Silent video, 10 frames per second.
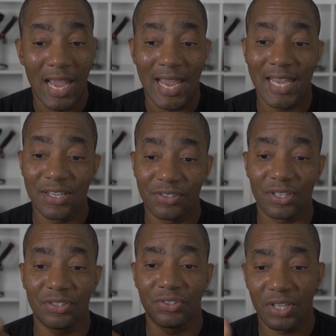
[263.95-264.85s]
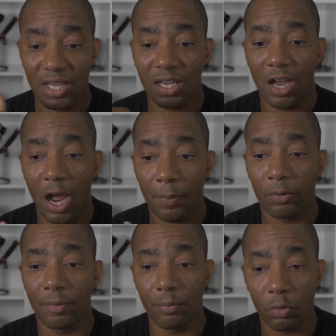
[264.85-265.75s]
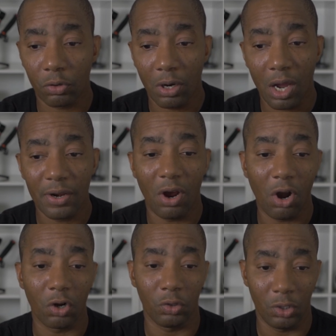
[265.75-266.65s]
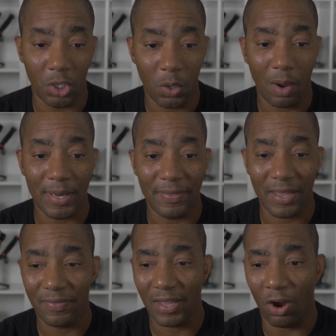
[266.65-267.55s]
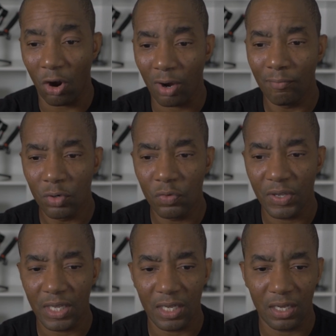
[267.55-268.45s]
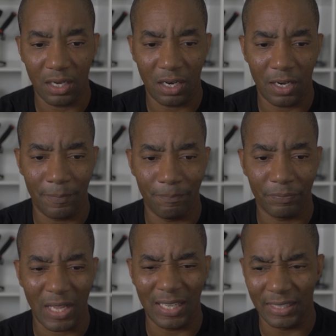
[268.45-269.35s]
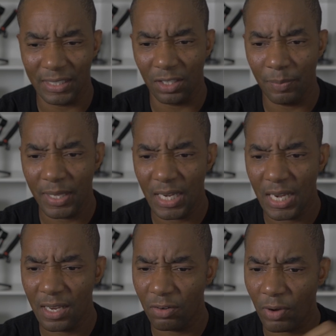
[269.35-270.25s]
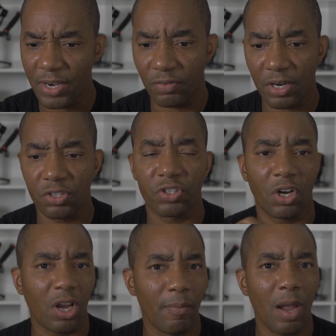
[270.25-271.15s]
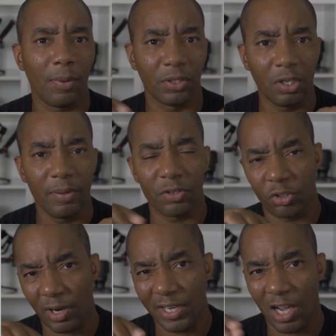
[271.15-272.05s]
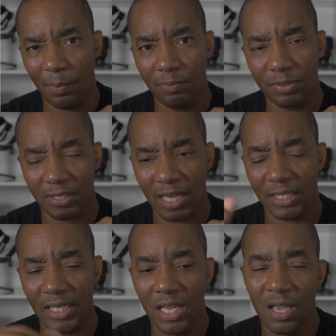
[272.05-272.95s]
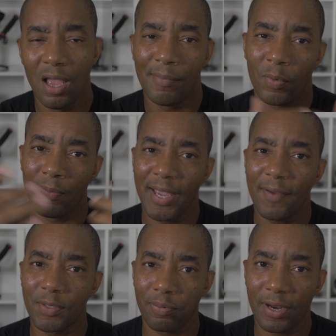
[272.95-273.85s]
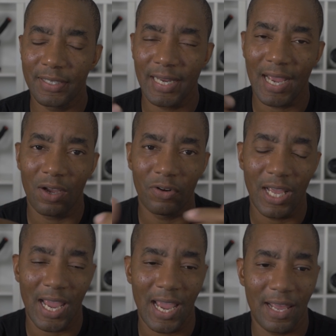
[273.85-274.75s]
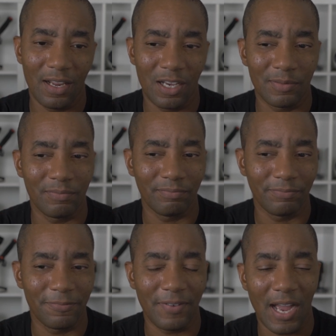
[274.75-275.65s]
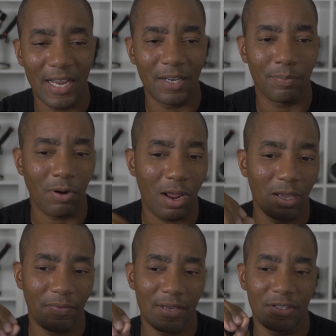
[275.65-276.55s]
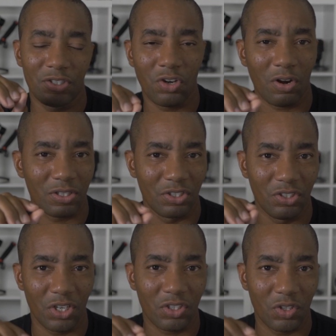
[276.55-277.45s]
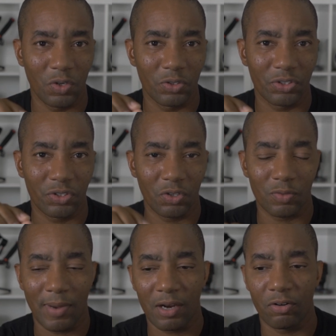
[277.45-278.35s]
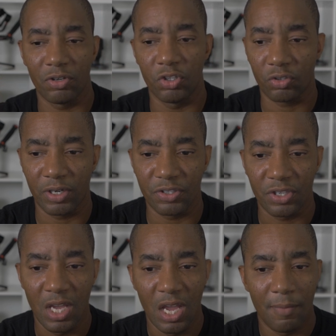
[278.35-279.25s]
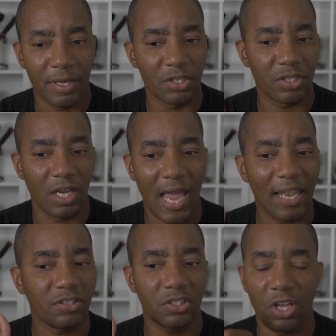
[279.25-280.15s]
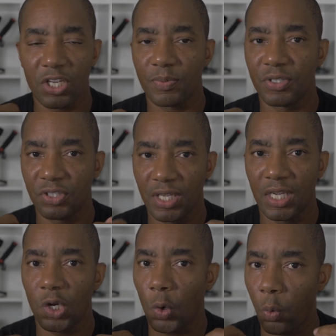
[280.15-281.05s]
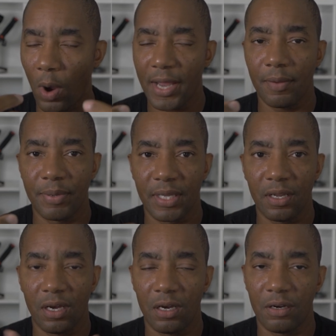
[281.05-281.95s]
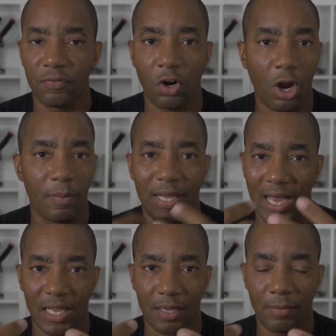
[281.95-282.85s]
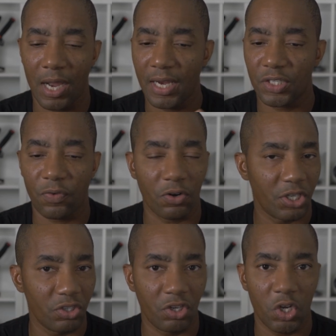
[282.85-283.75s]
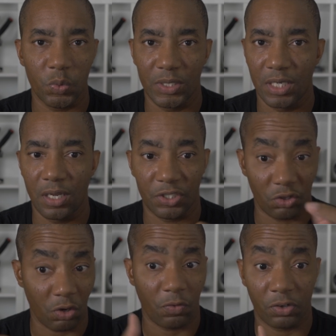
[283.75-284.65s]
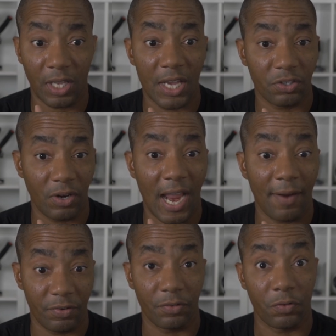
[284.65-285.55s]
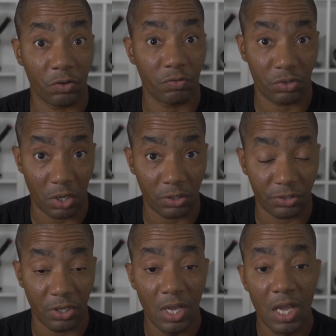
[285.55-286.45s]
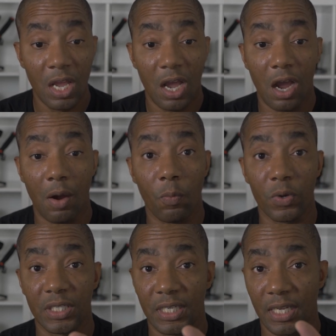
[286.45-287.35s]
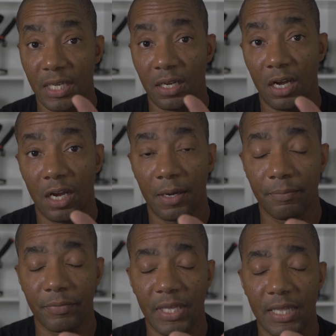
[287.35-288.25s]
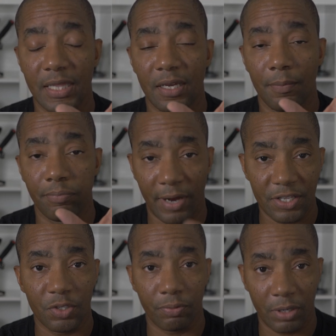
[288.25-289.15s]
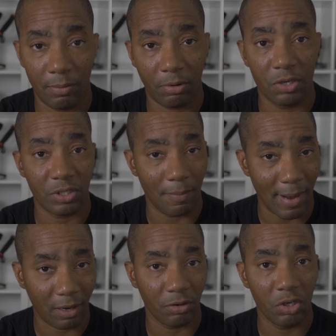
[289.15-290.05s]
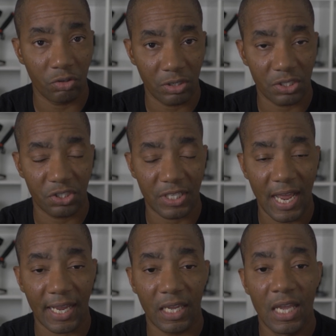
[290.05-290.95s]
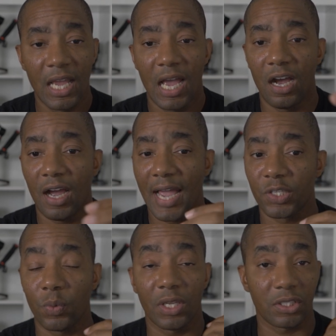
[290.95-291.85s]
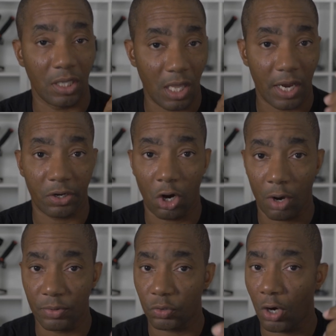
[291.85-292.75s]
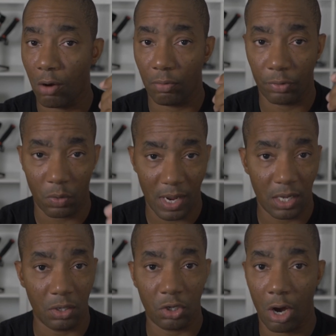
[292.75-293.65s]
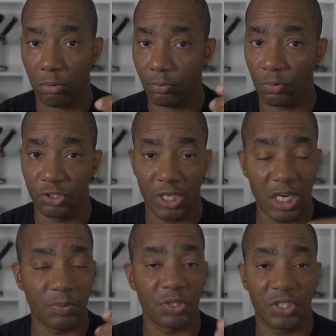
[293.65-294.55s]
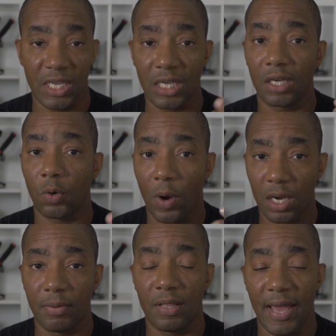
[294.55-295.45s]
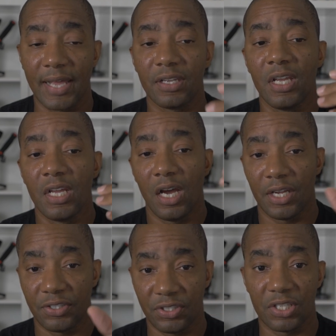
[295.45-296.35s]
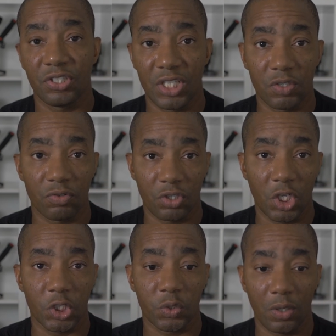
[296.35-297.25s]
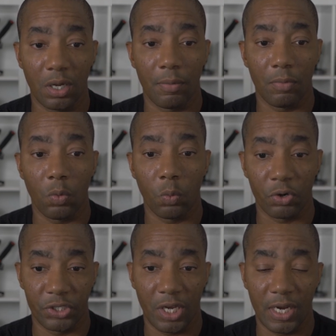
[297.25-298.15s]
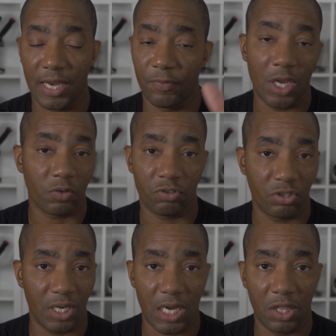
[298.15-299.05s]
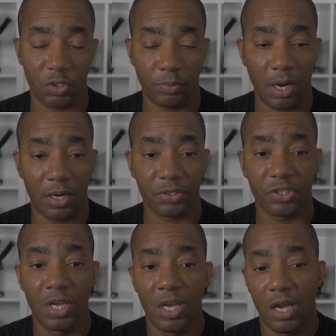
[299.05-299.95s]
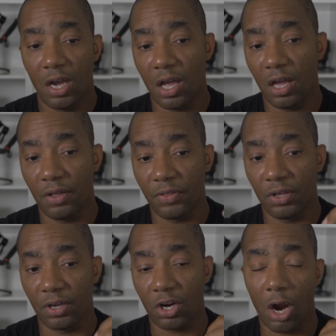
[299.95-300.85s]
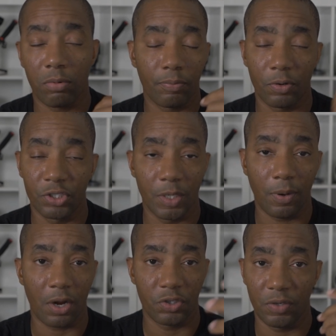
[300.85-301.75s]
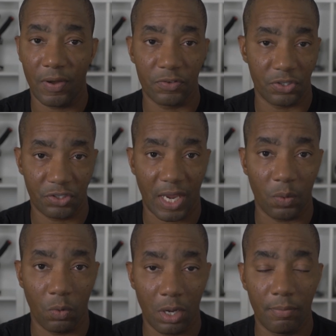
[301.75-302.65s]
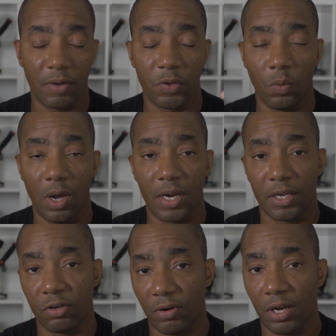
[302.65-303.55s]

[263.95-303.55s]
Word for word: His zinc, copper, and boron are low. I mean, they, they are moving um, a little bit in the right direction. So they are coming up a little bit. They're trending up slightly, but we may have to break down and um, find a product that just targets just those, those micronutrients because uh, Alex's lawn has been seeing quite a bit of carbon, kind of like mine. As far as his goes, we did a starter fertilizer after the first results. Um, we did um, the Brandt Supreme Greens, that micronutrient stack, uh, as well as a lot of carbon. So Carbon Pro L, Carbon Pro G, has been seeing uh, quite a bit of that uh, since these results um, were done. And if you guys are interested in any of those products, uh, the Carbon Pro G products, you can find those at SiteOne. But if you want a great